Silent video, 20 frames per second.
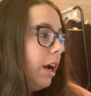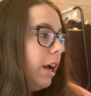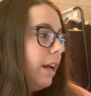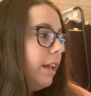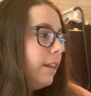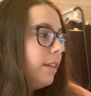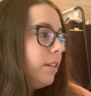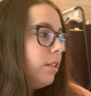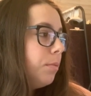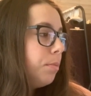
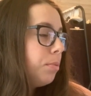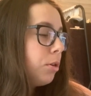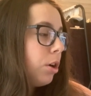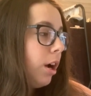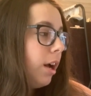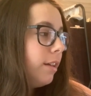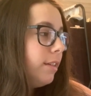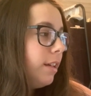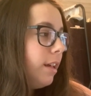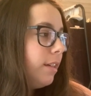It's
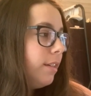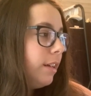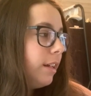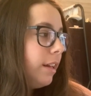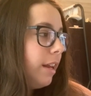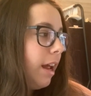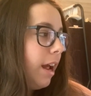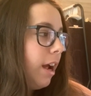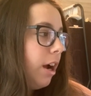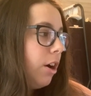processing
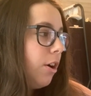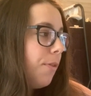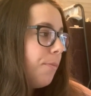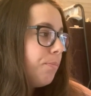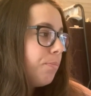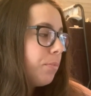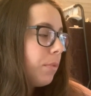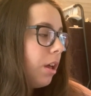now,